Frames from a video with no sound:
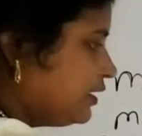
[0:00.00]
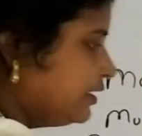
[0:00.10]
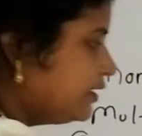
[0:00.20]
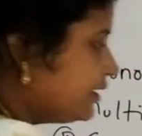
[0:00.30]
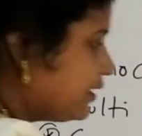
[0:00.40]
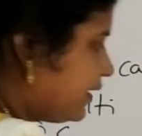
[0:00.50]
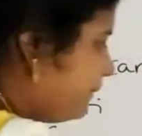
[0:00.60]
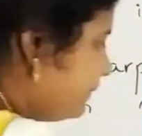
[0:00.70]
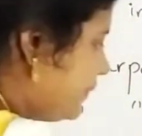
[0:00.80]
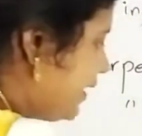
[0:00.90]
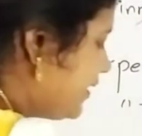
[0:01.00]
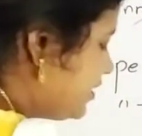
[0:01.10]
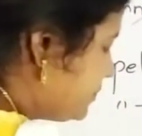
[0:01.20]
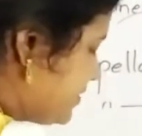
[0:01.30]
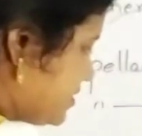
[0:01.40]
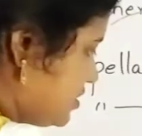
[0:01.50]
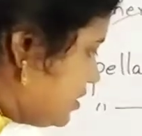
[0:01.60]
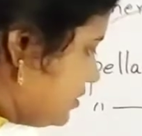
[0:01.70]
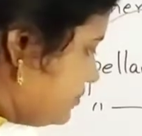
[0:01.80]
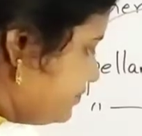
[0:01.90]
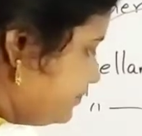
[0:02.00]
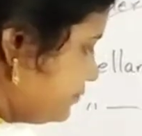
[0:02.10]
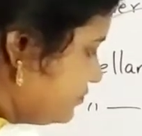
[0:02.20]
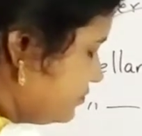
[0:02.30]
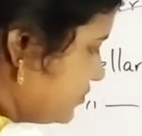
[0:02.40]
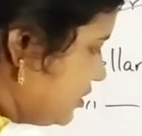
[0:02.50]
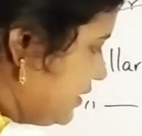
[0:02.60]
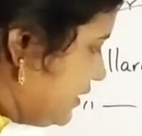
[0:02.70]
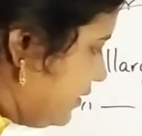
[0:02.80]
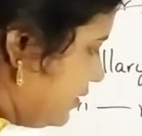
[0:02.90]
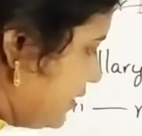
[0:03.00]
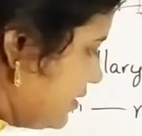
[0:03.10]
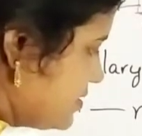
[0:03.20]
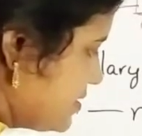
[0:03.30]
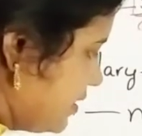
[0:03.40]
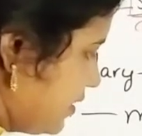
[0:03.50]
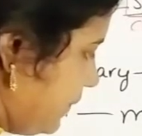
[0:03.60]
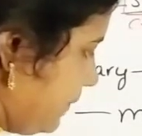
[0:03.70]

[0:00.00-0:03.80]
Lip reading: here combined pistil. It contains the